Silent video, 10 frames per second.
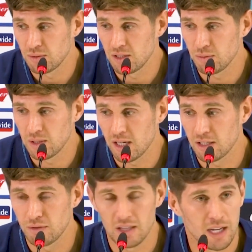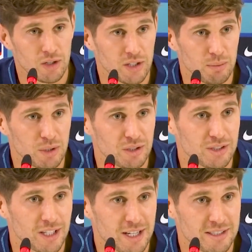we kind of rely on him
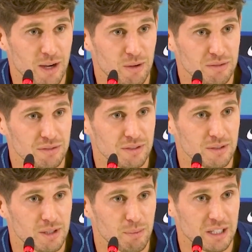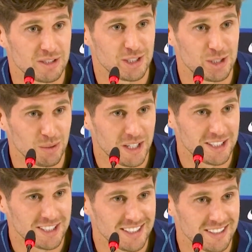to get us out of a bad
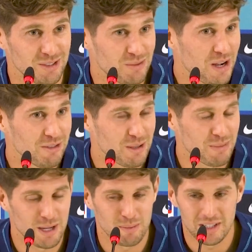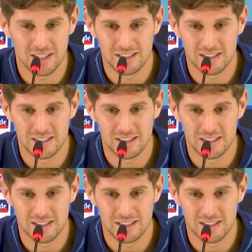situation, you know, whatever it might be.